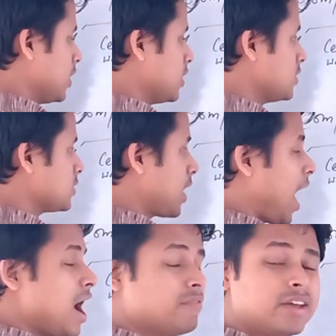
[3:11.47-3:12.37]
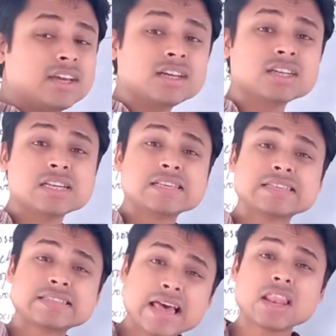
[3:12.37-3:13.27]
is having
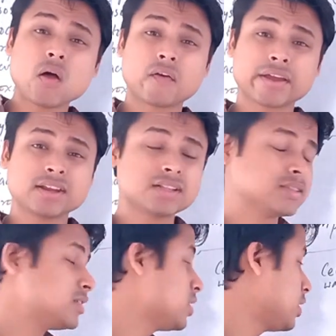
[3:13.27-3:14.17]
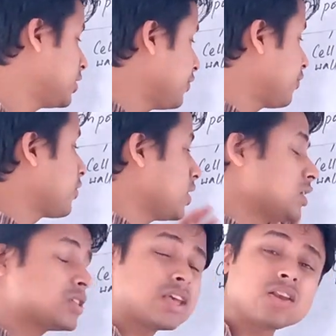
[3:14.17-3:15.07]
cell organelles. The
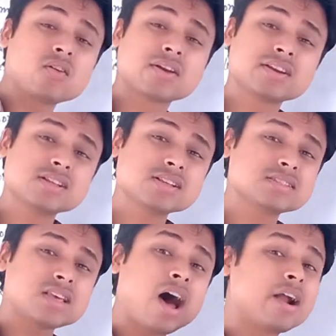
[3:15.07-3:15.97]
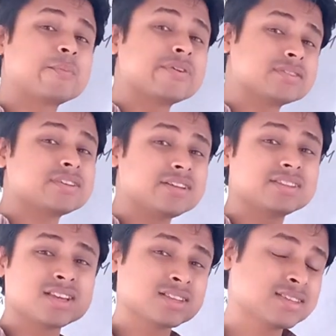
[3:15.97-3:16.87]
different cell organelles are present
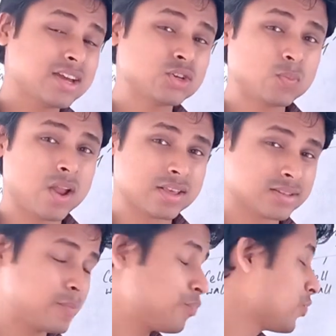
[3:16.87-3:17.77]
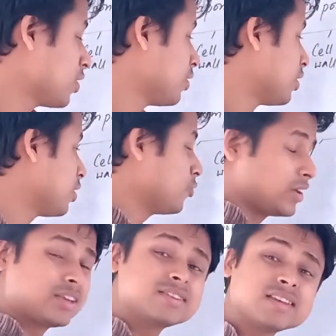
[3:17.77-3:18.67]
in the cytoplasm.
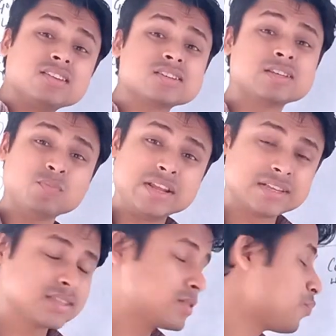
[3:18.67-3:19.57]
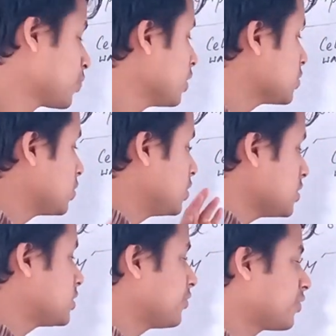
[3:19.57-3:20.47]
We can say the siblings. So
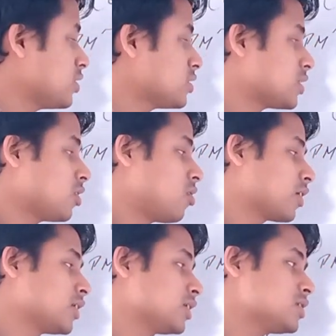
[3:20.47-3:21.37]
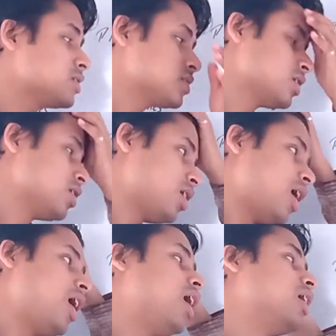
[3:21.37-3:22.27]
these different cell organelles
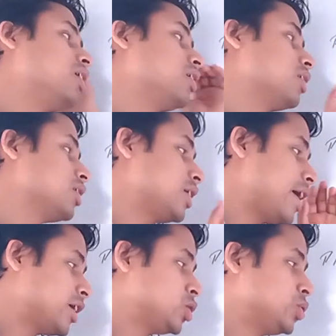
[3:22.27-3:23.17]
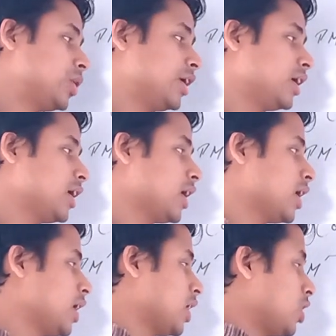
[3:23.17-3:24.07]
are actually